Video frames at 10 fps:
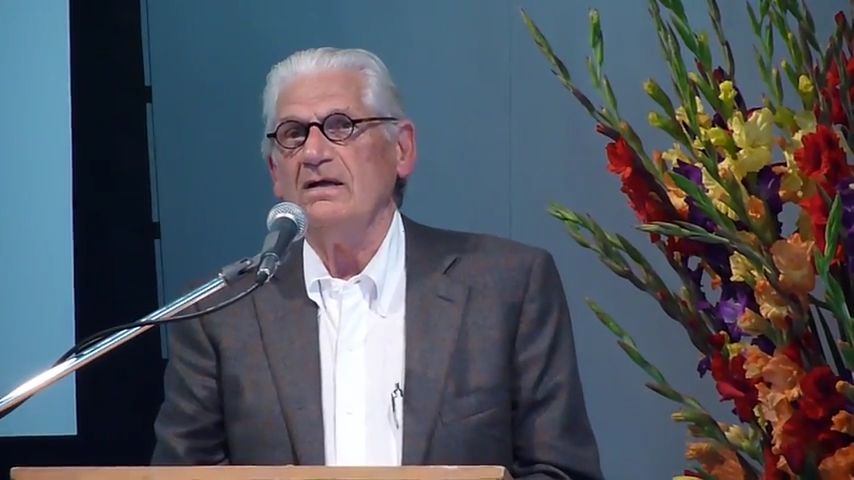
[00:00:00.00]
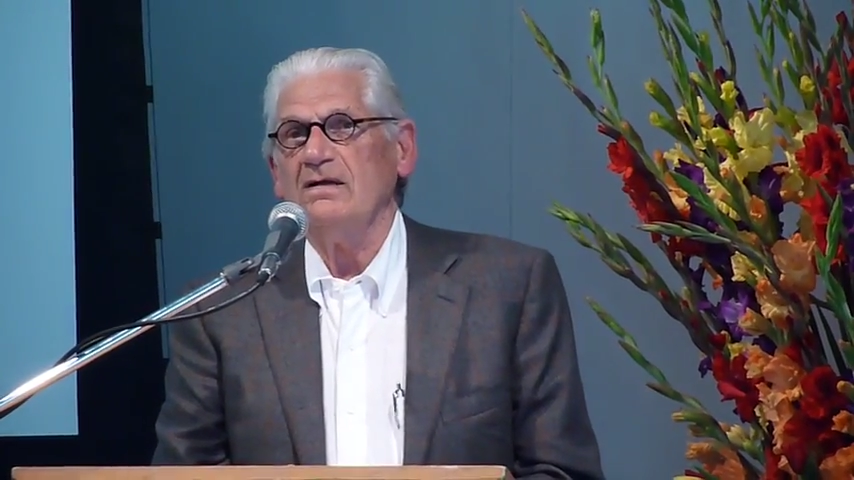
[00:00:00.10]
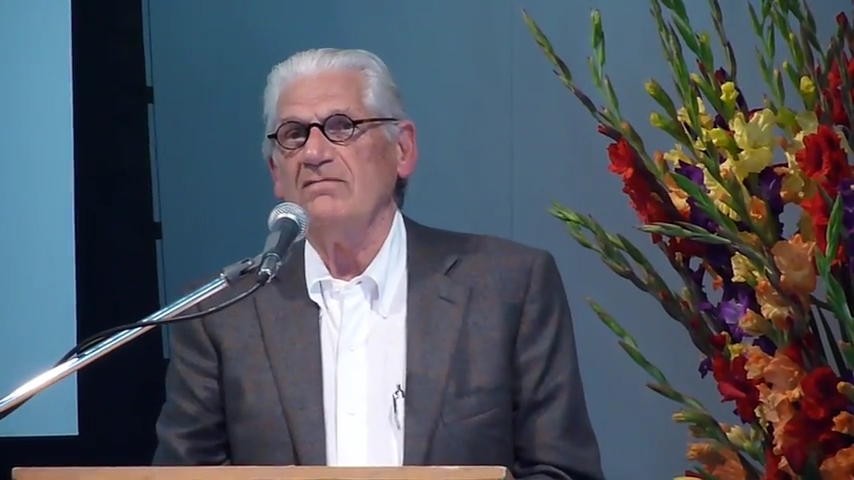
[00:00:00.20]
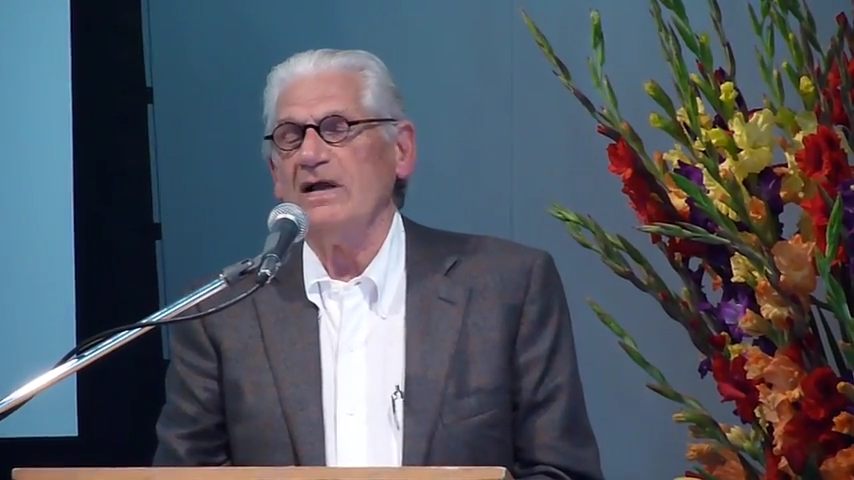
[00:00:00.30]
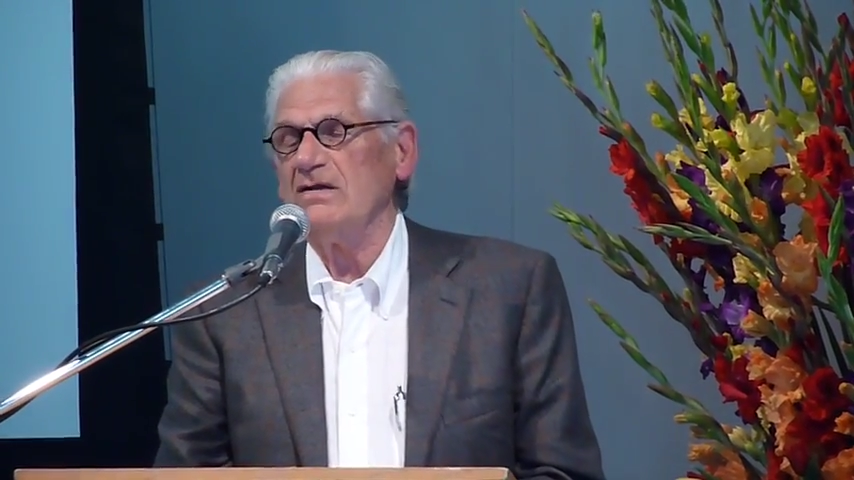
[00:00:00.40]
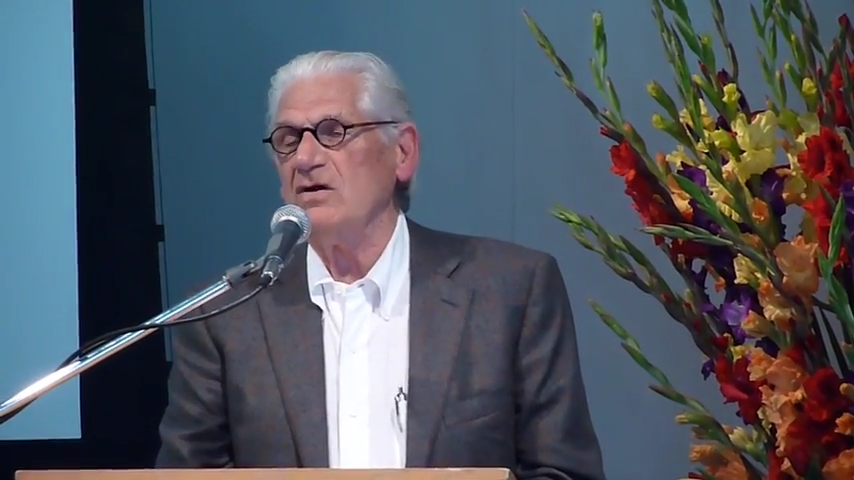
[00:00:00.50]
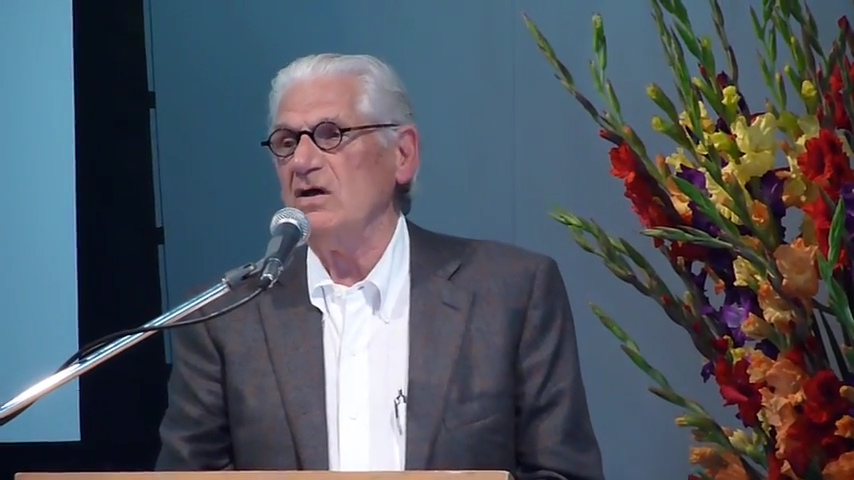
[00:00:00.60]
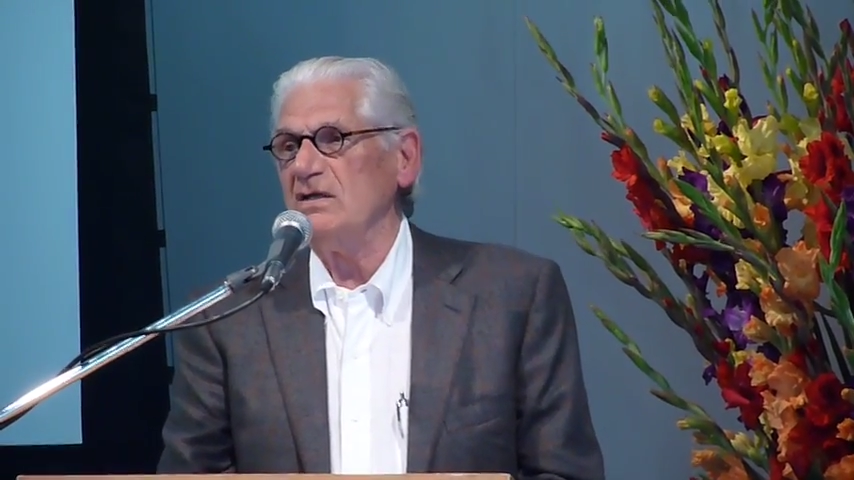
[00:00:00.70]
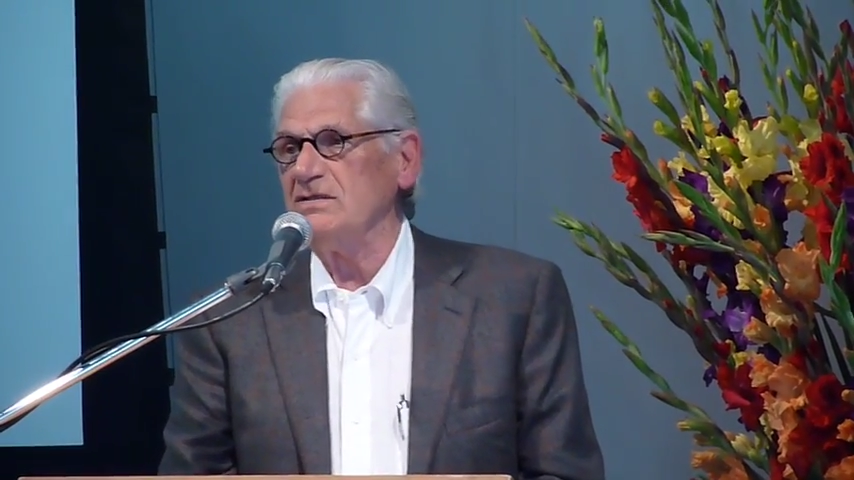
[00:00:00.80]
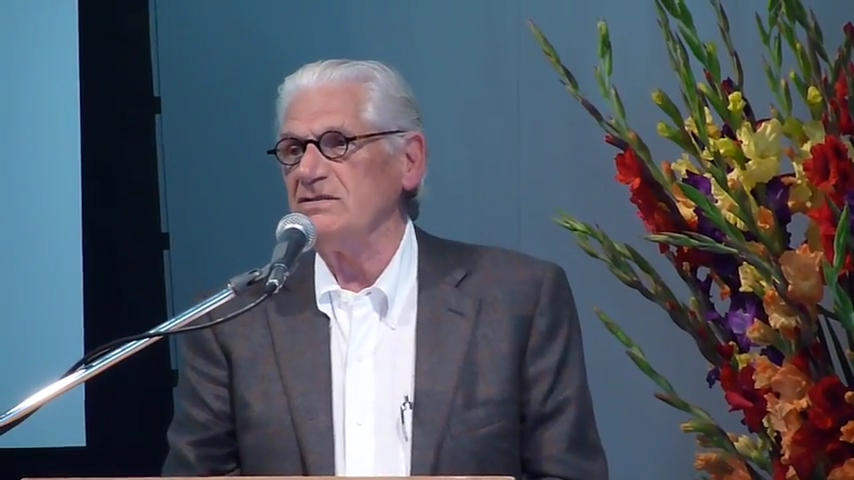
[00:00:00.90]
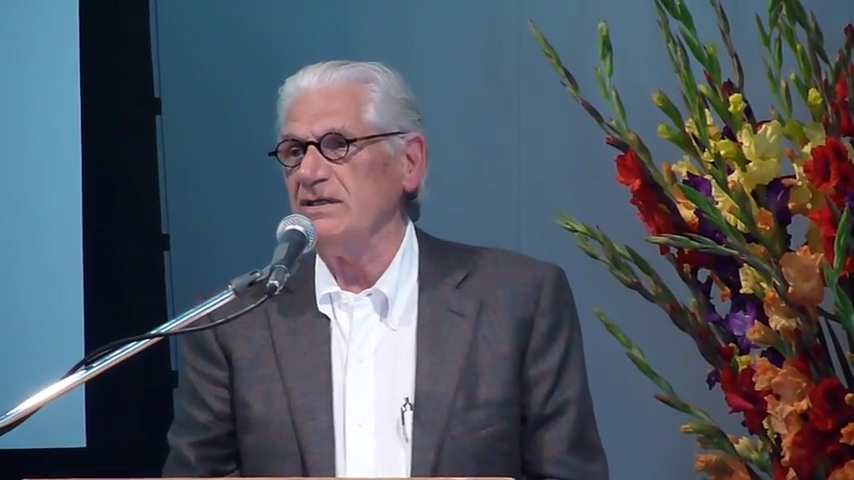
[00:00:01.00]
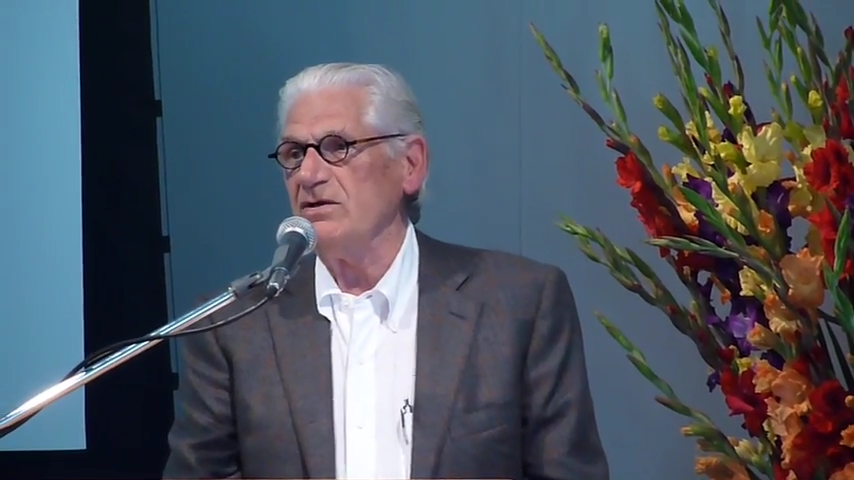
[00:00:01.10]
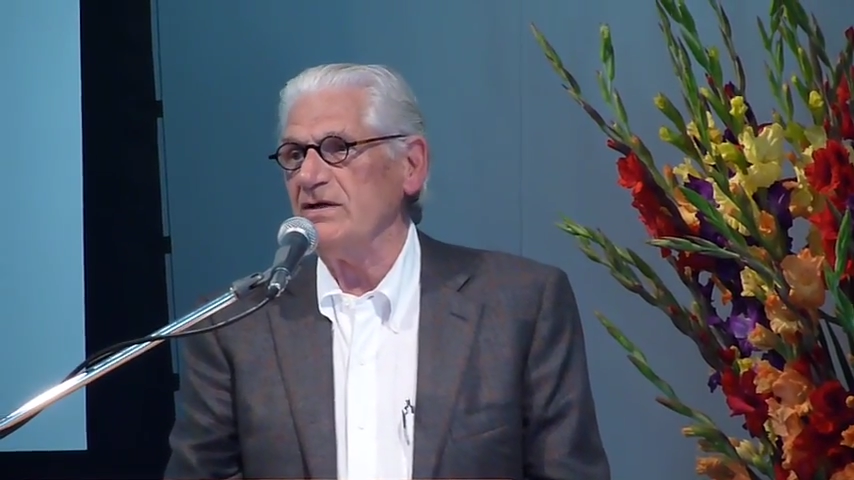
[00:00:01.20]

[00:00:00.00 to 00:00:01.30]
of Alcoholics and